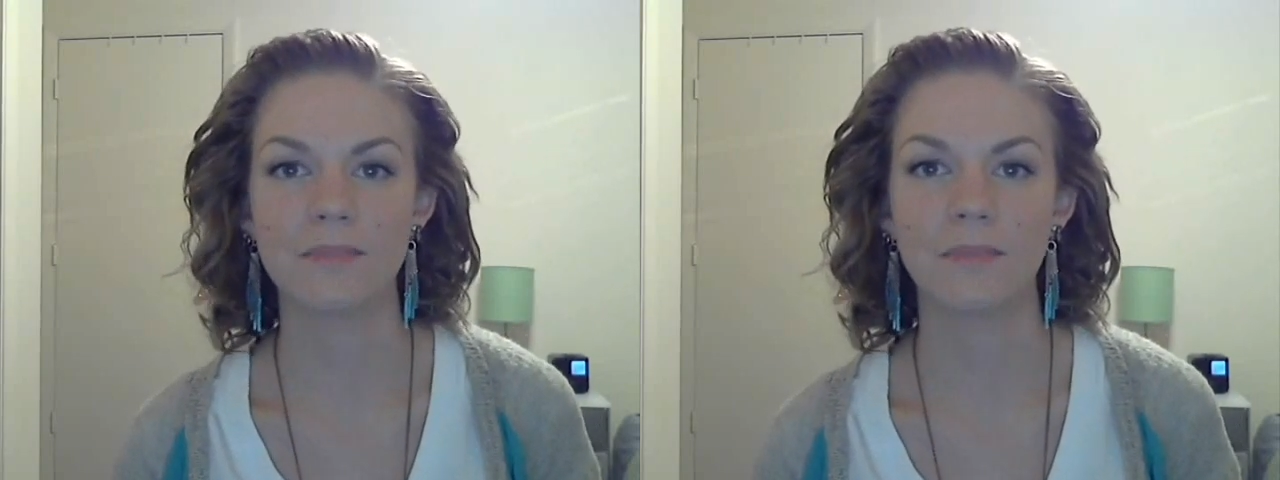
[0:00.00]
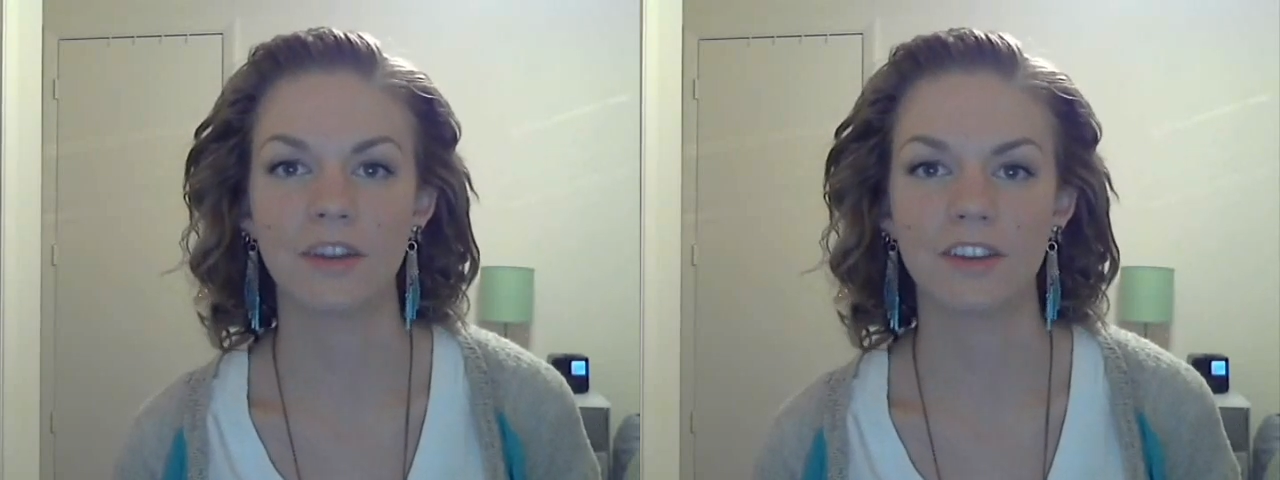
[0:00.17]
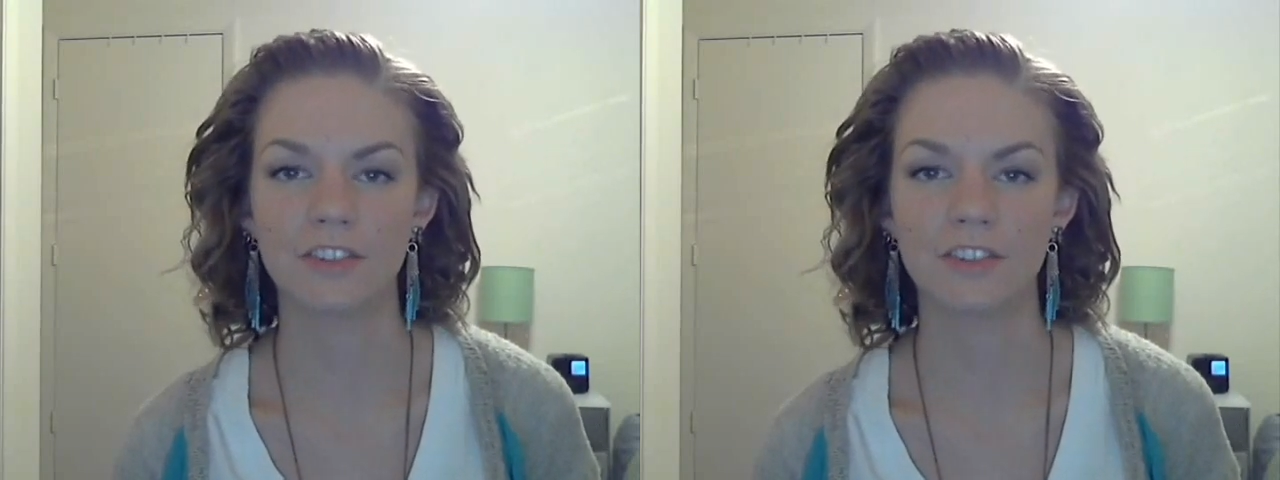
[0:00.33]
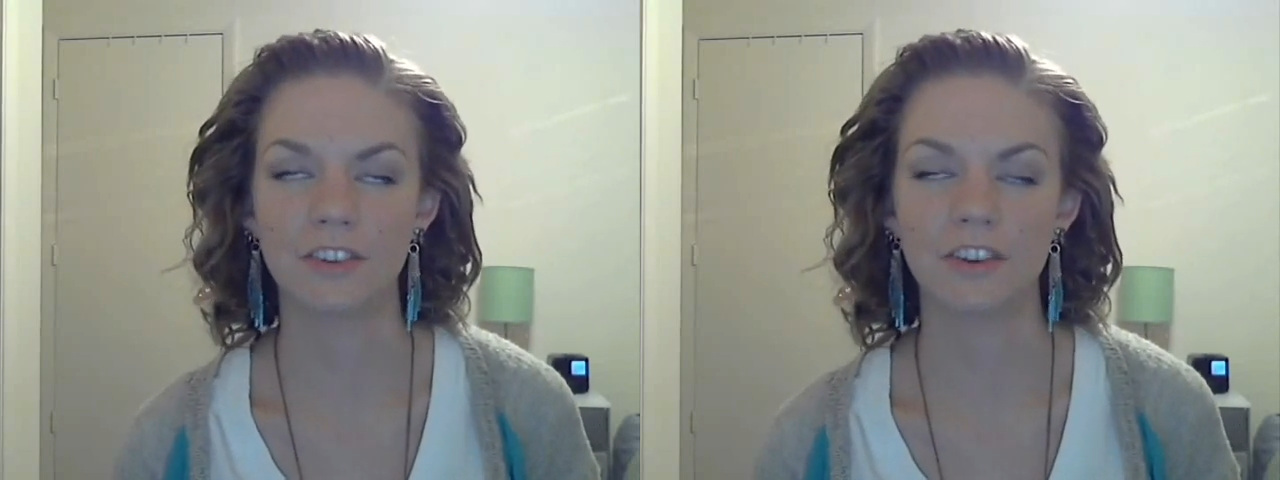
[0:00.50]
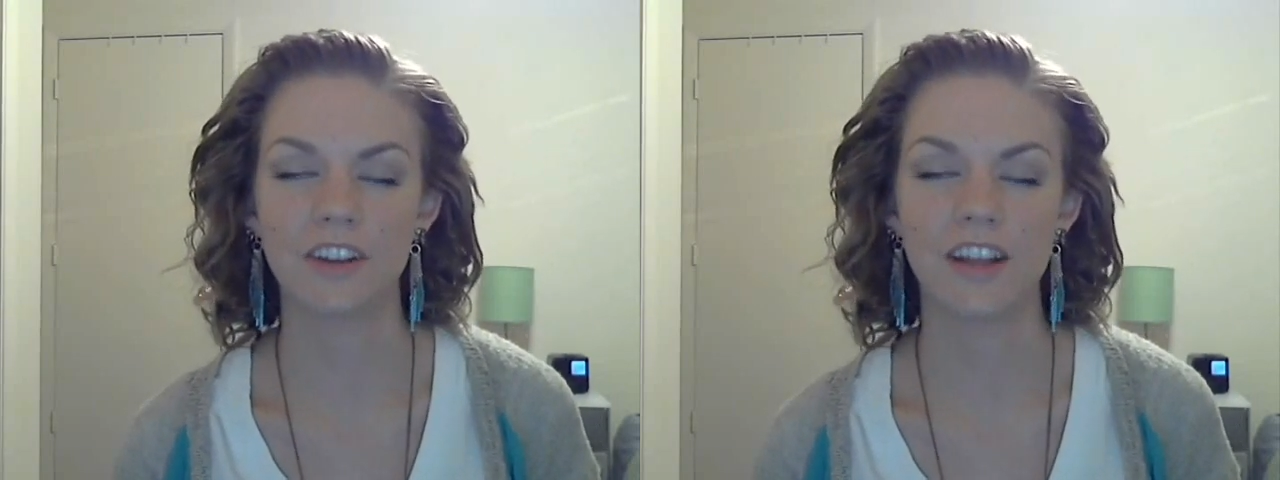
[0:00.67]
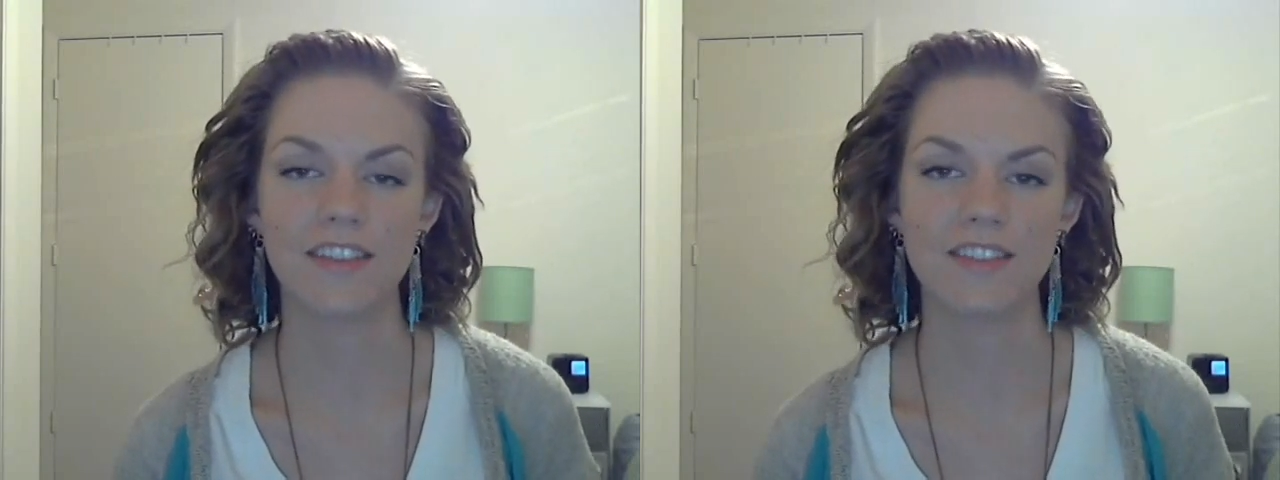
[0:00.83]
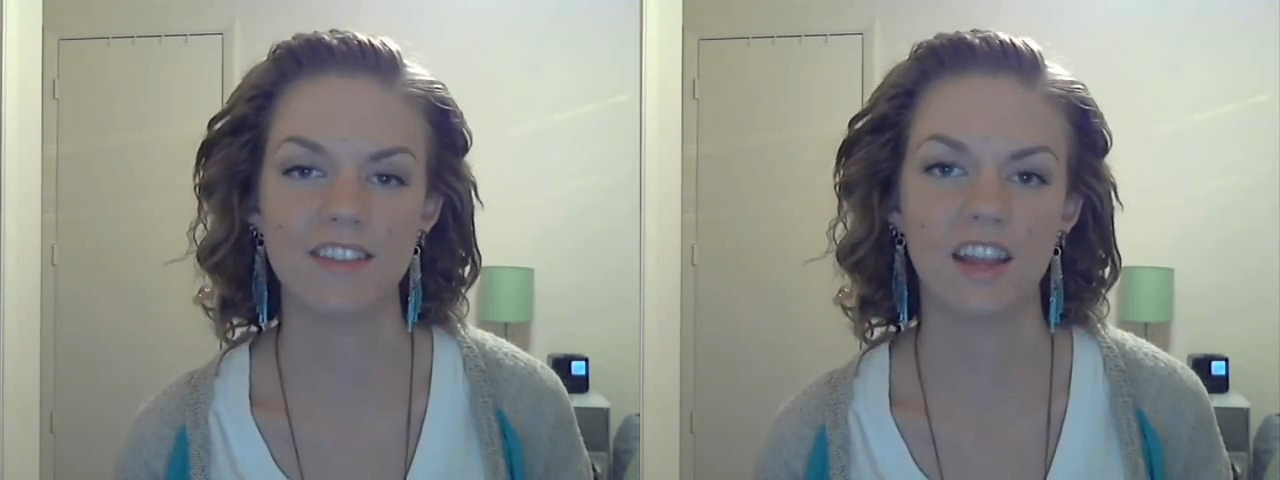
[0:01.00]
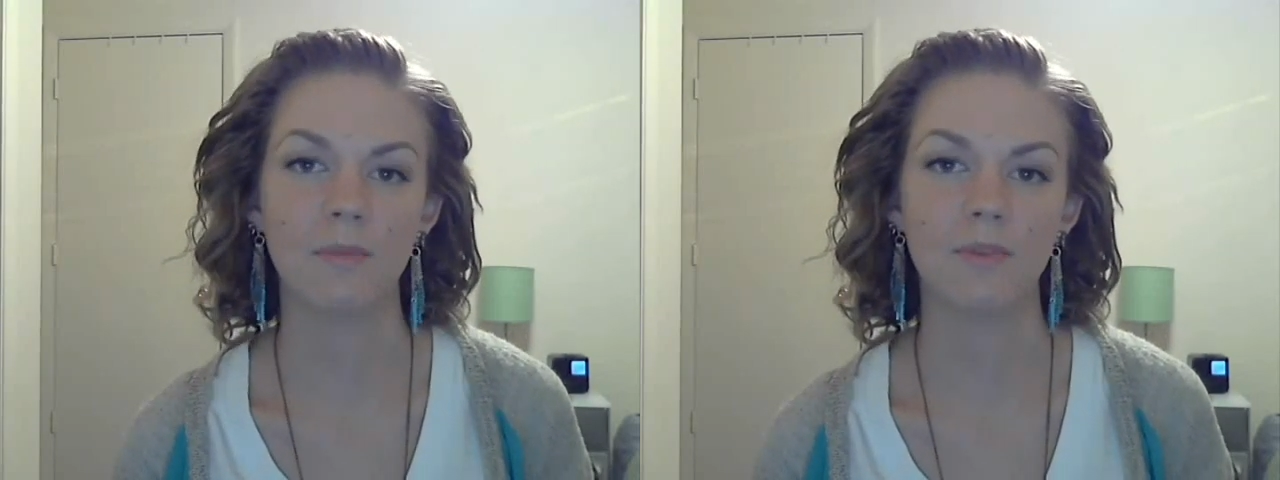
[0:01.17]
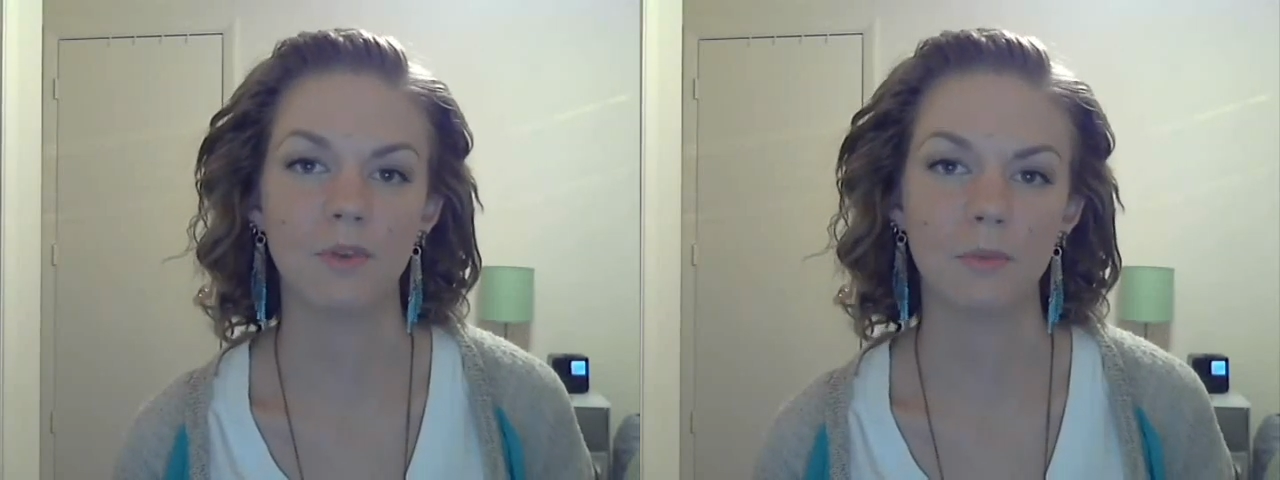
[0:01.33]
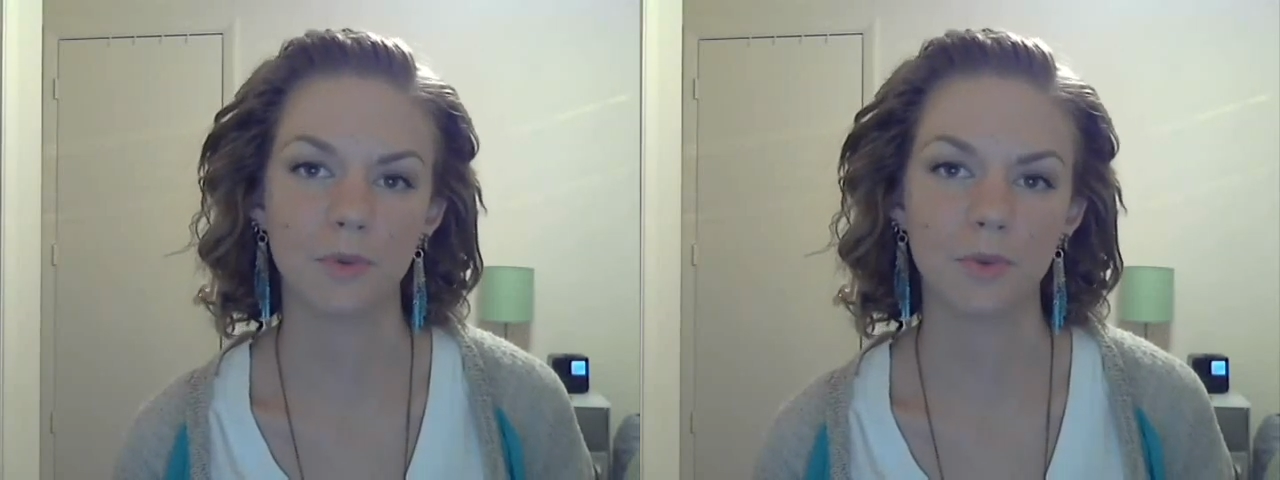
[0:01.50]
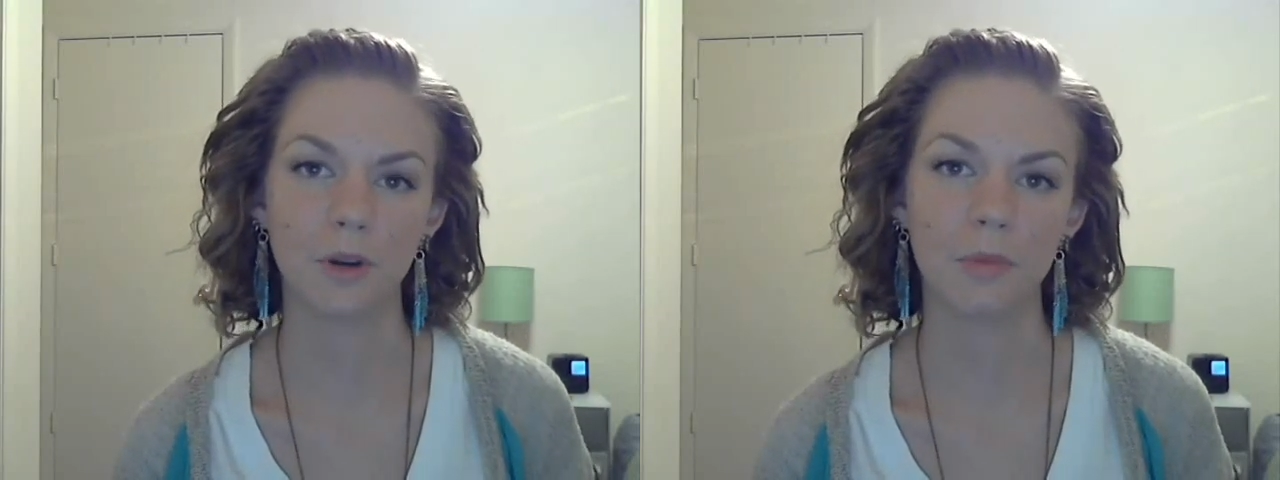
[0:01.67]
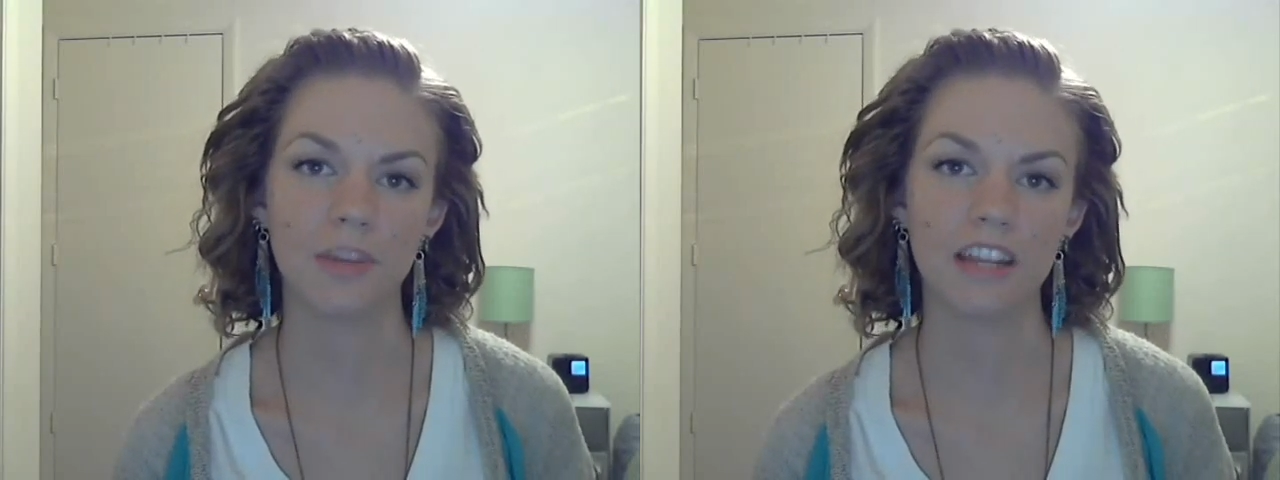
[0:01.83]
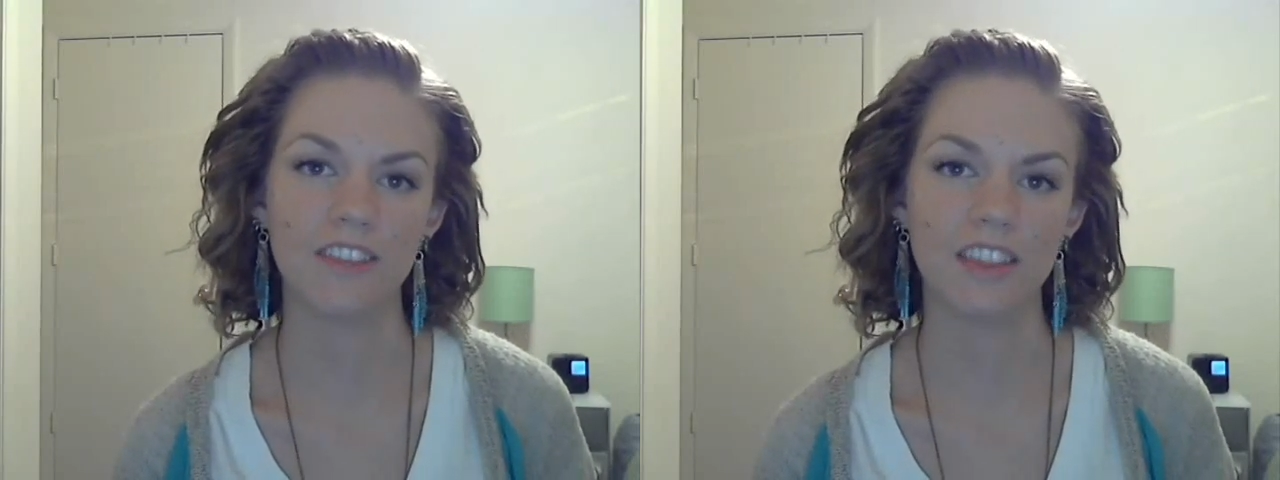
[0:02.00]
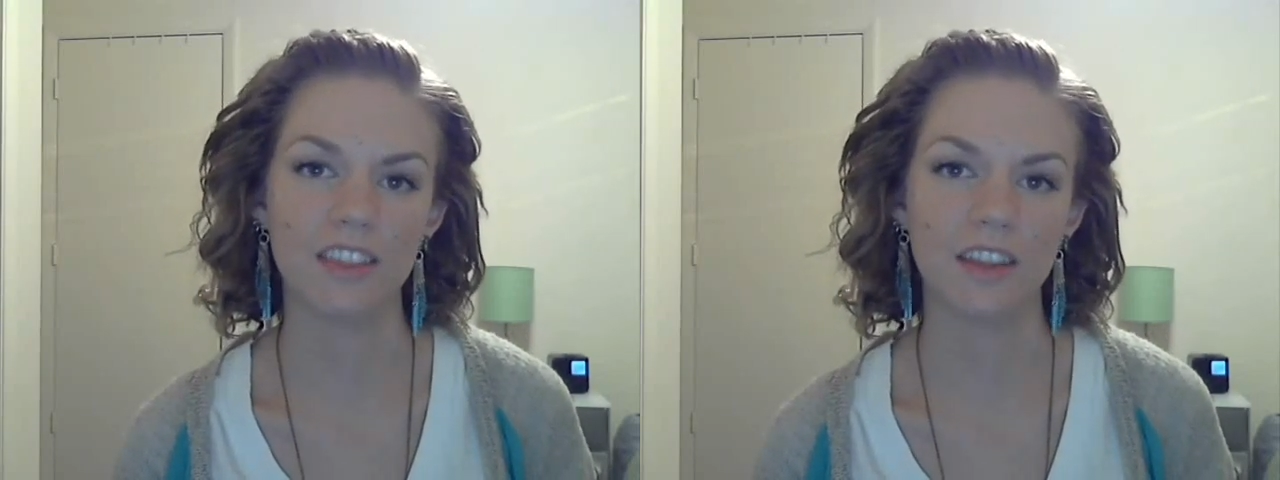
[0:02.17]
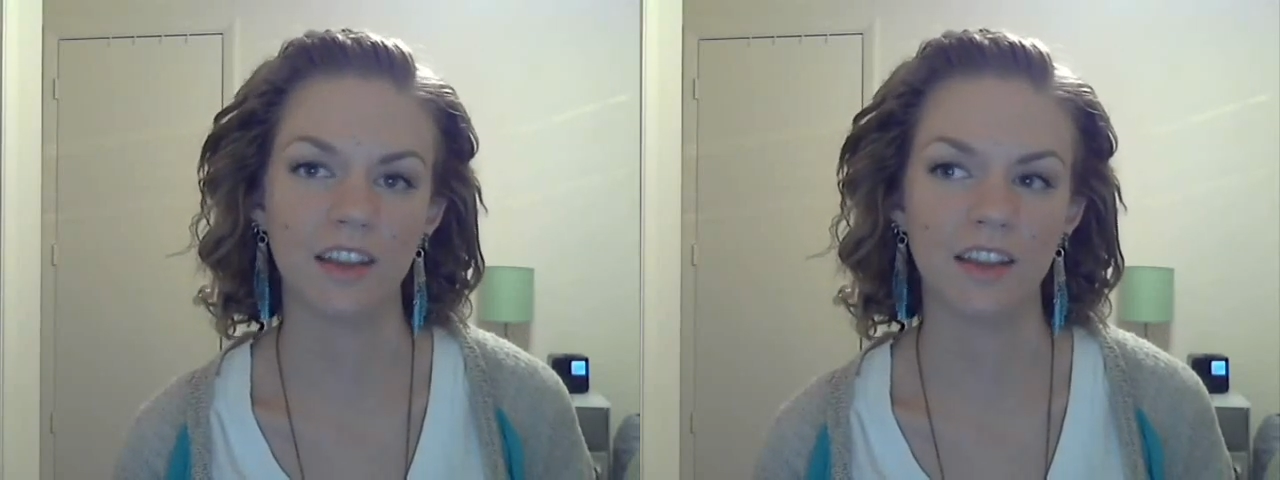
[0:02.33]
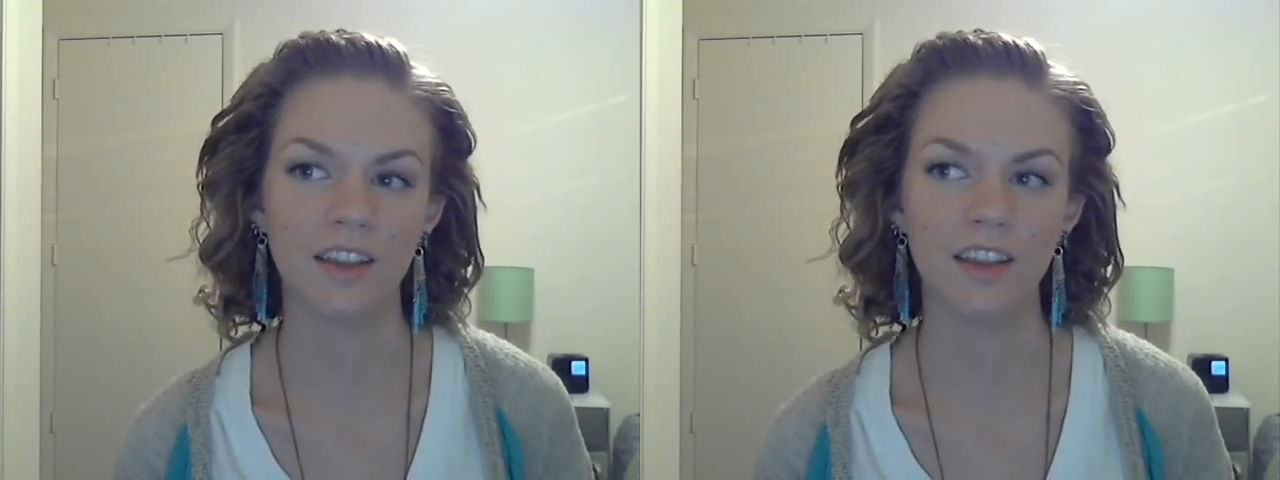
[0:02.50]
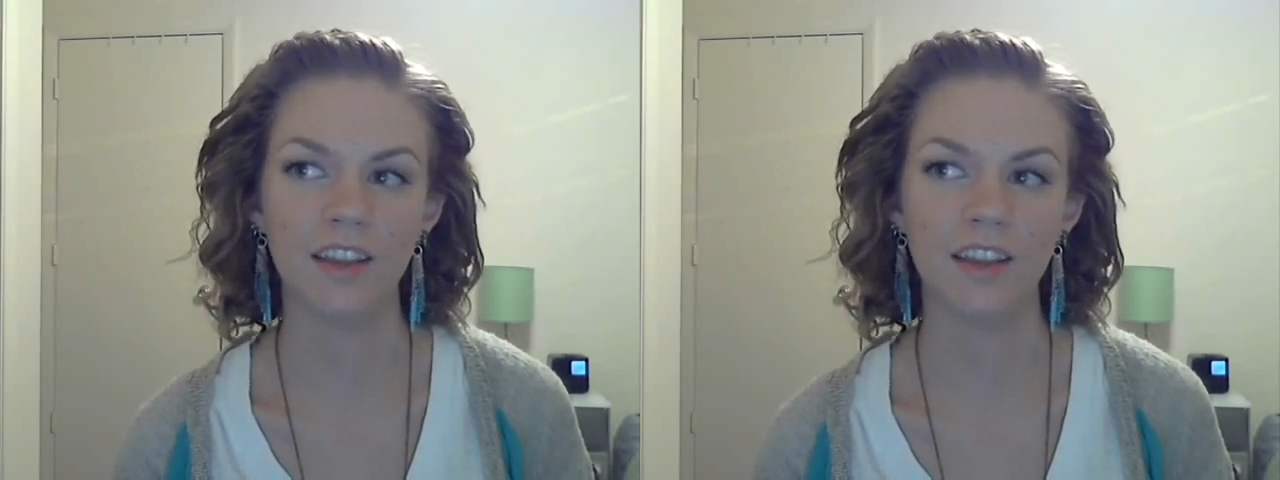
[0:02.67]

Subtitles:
to make sure it has time to absorb and everything,